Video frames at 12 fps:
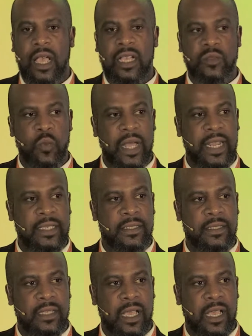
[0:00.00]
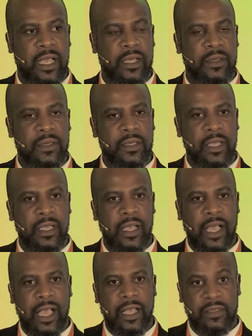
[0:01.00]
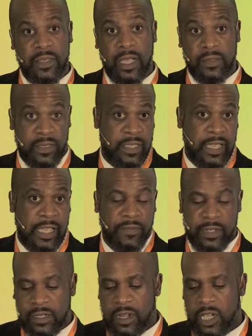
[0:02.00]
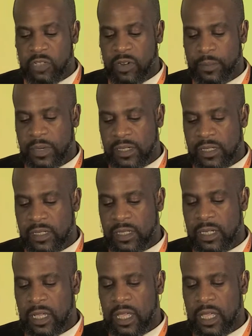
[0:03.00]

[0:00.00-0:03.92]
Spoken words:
as well as the even larger ambition